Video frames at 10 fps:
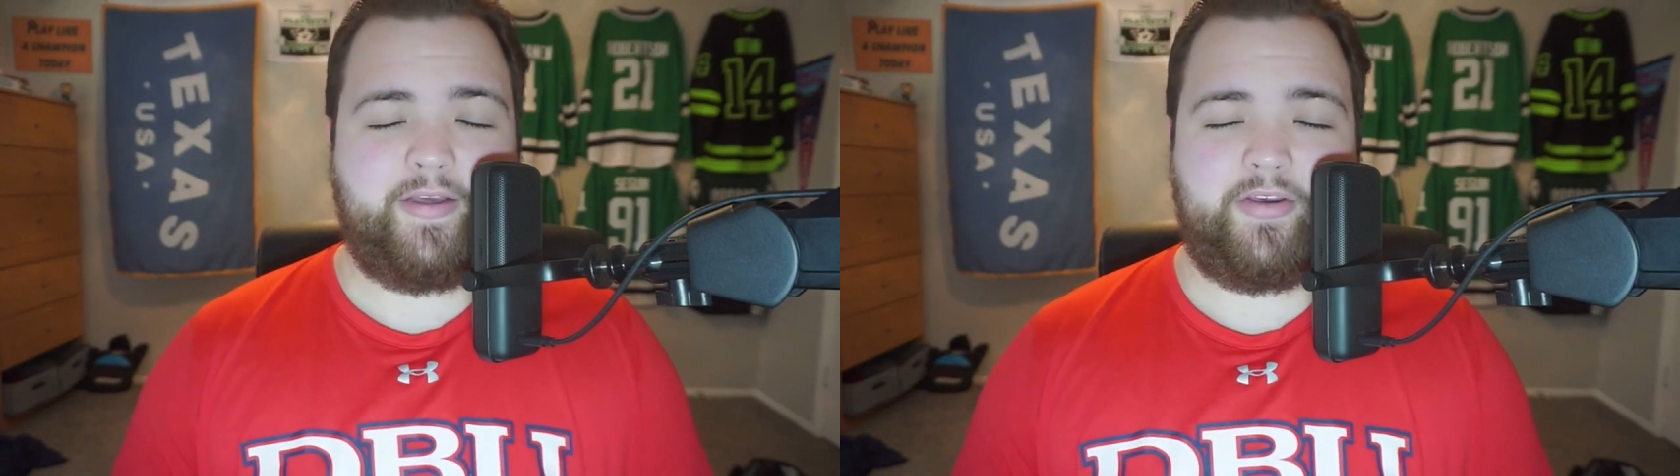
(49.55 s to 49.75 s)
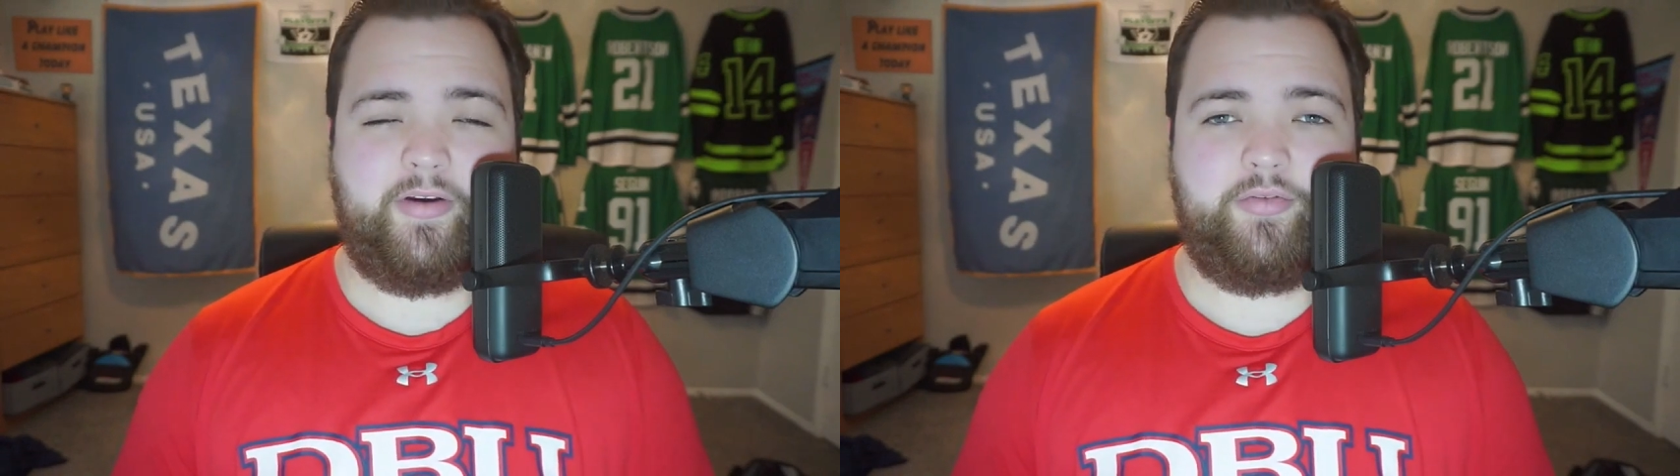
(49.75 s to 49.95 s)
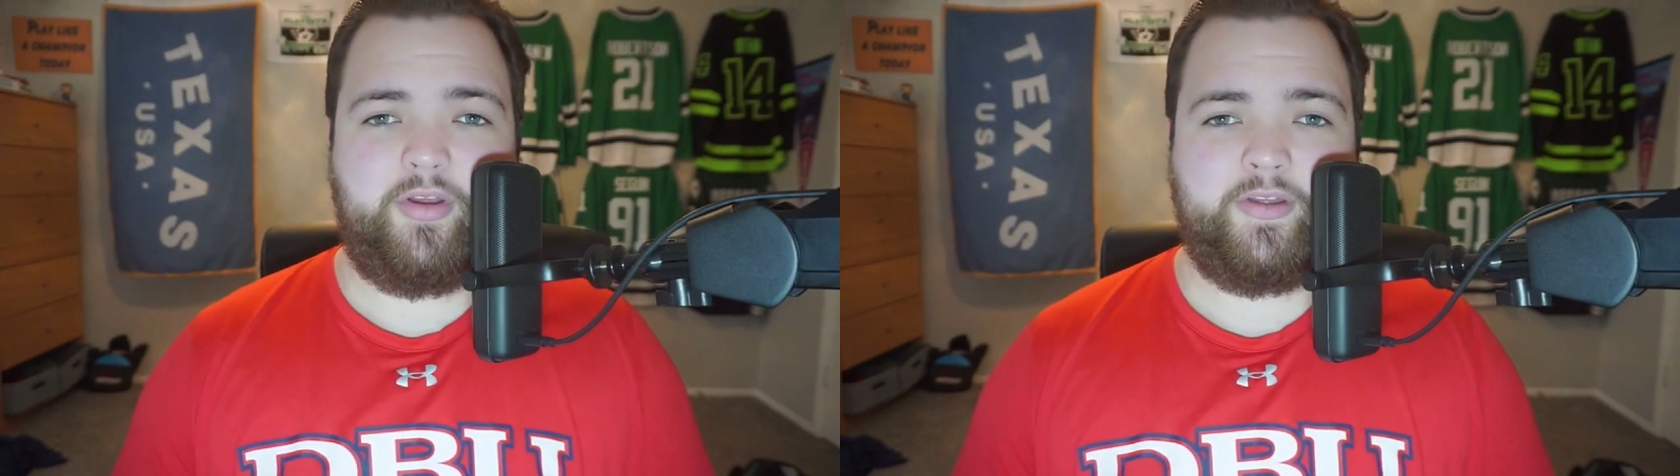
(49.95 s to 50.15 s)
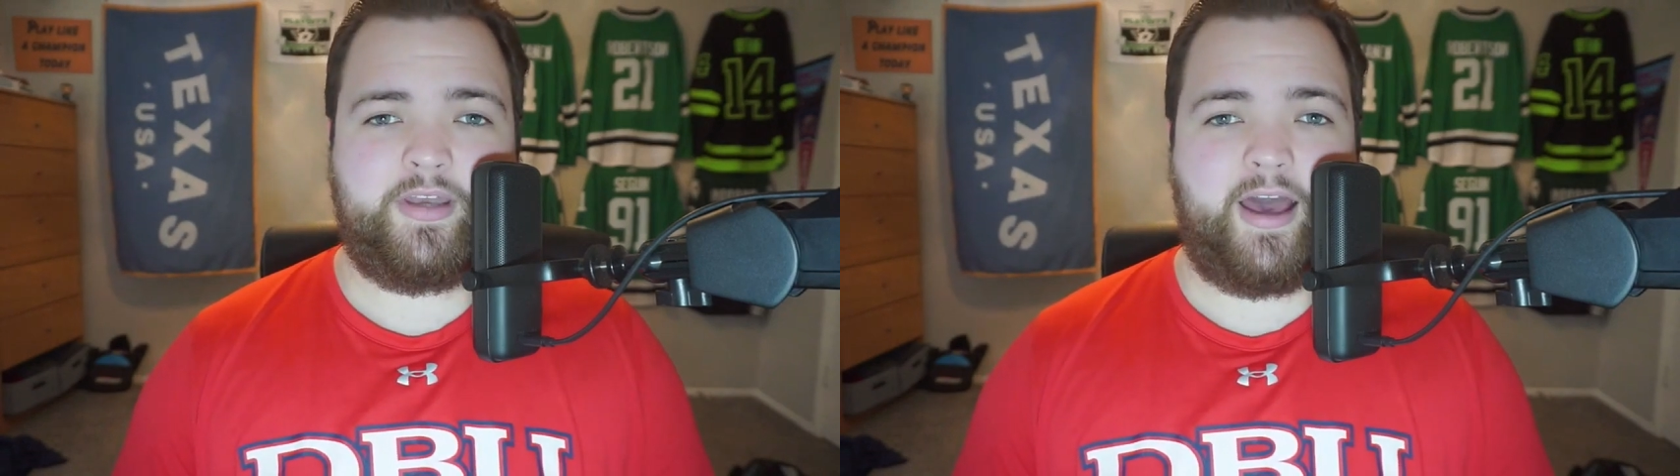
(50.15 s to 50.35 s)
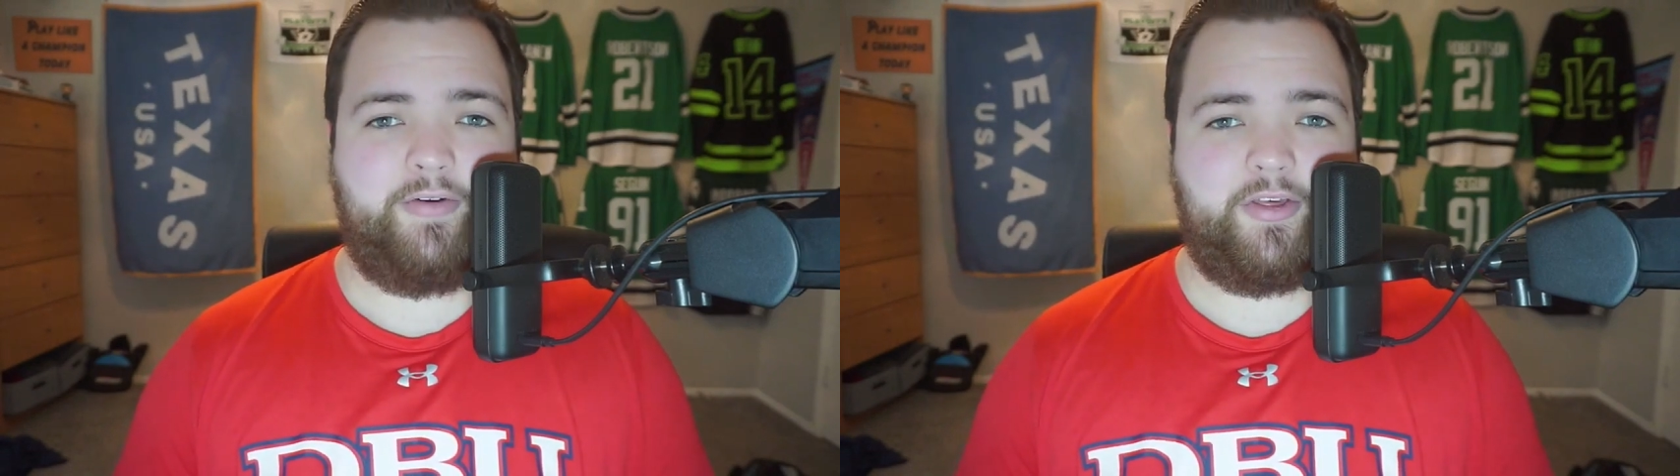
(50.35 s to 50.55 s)
covering the
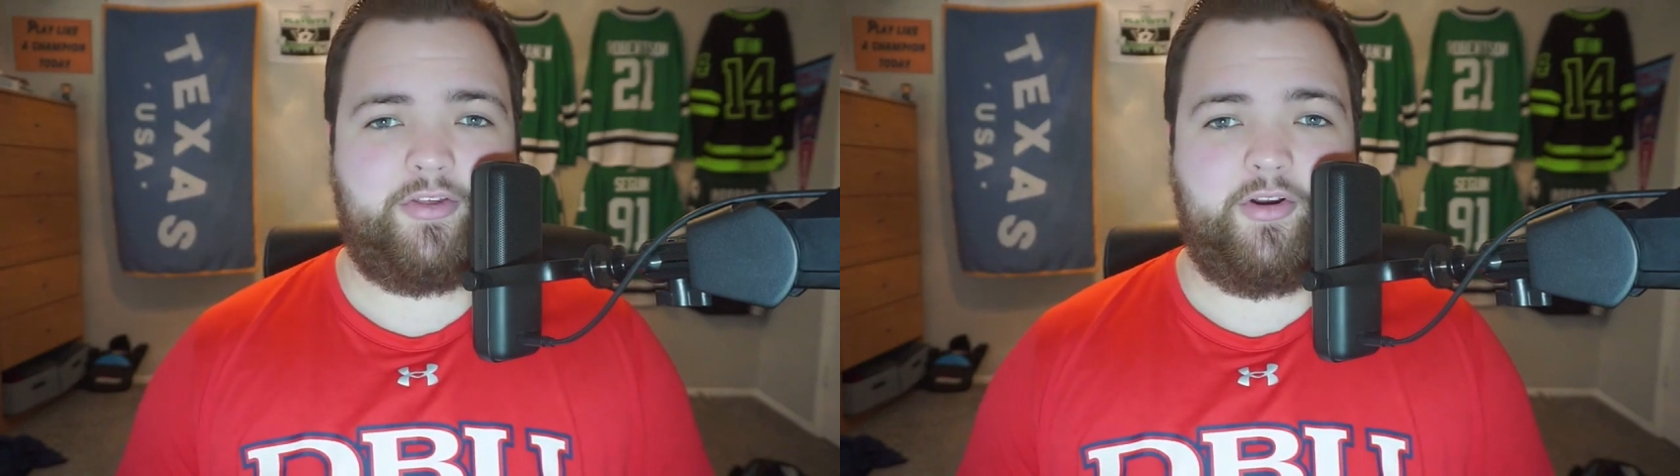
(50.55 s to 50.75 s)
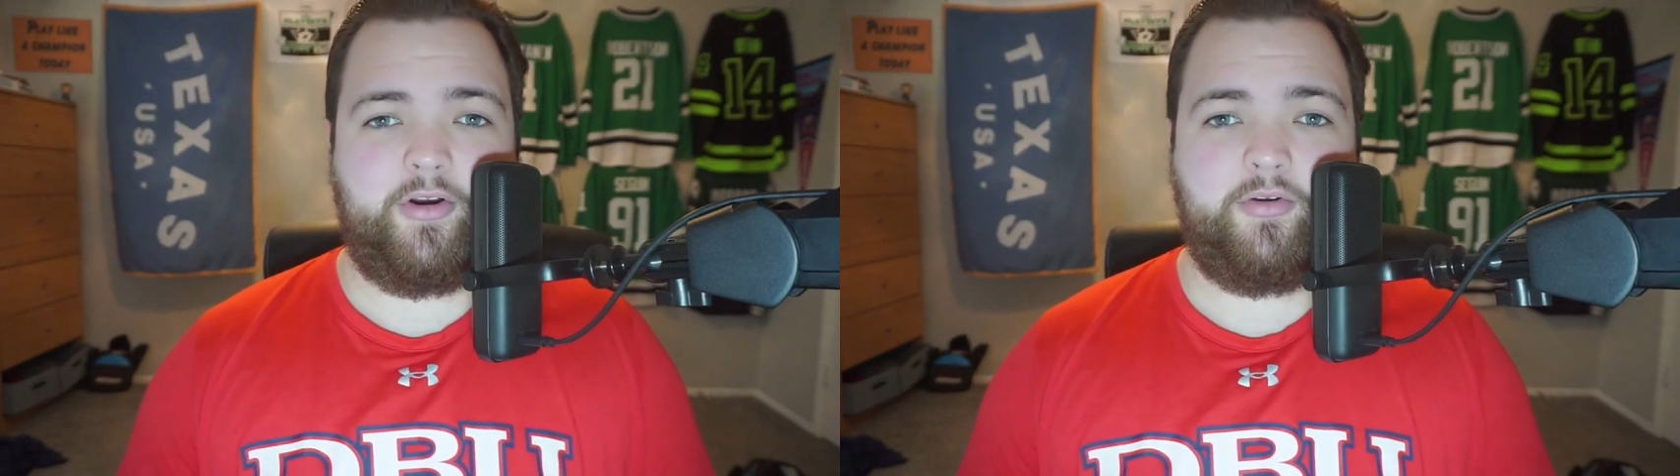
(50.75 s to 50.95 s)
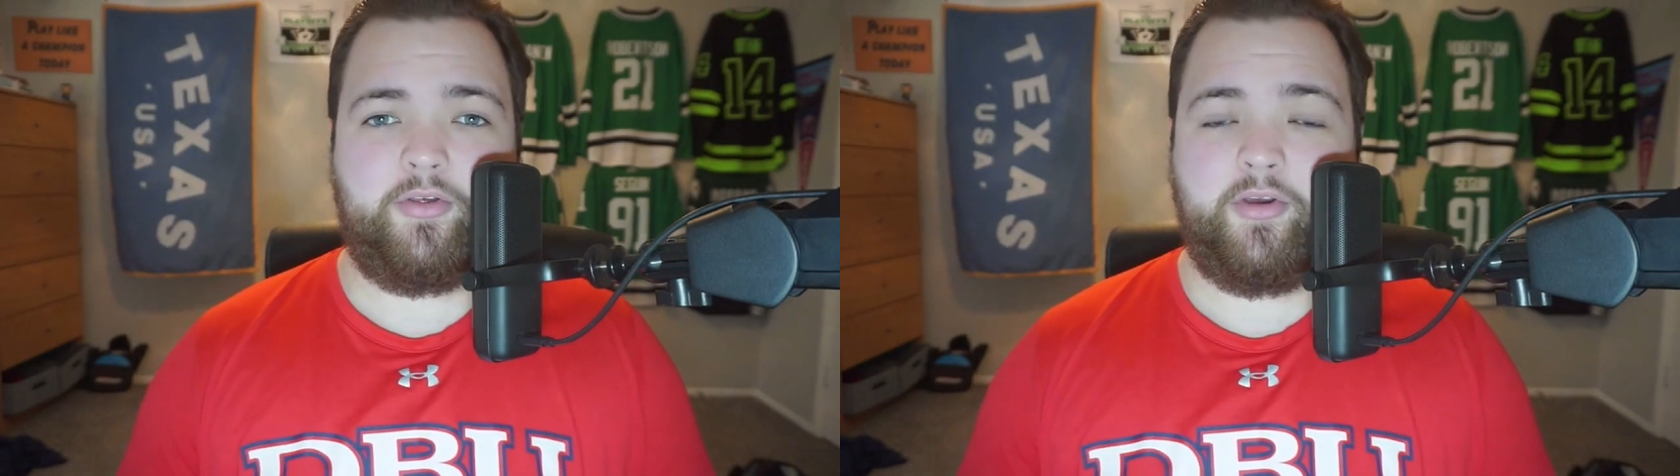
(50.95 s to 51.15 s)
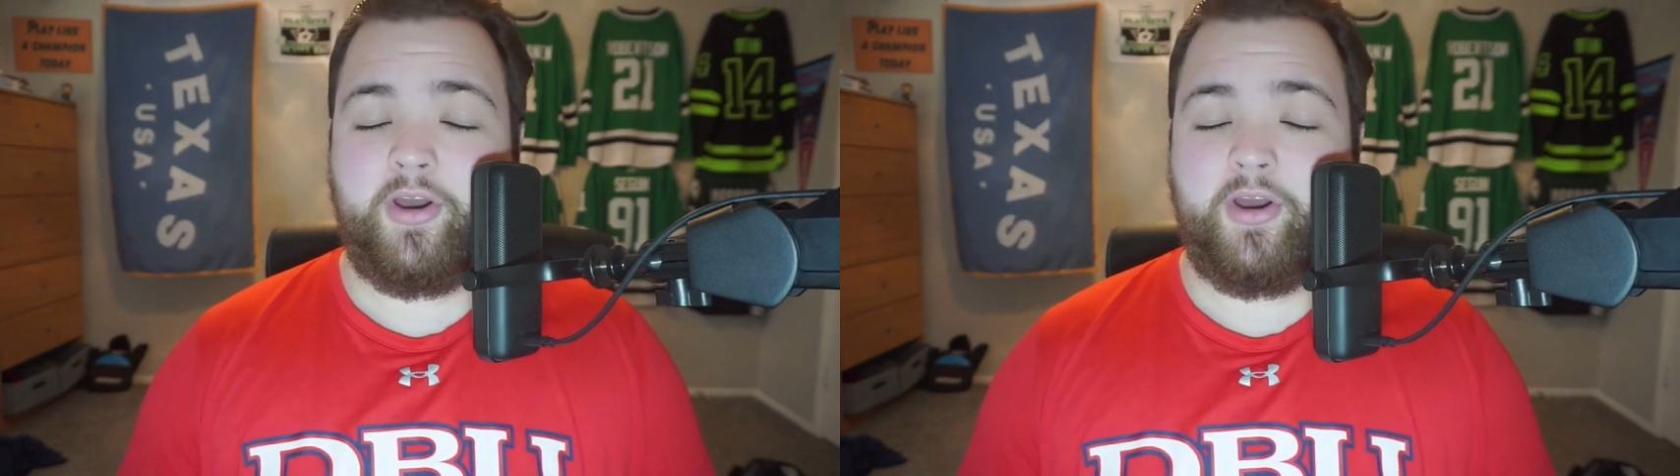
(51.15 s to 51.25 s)
Dallas Stars,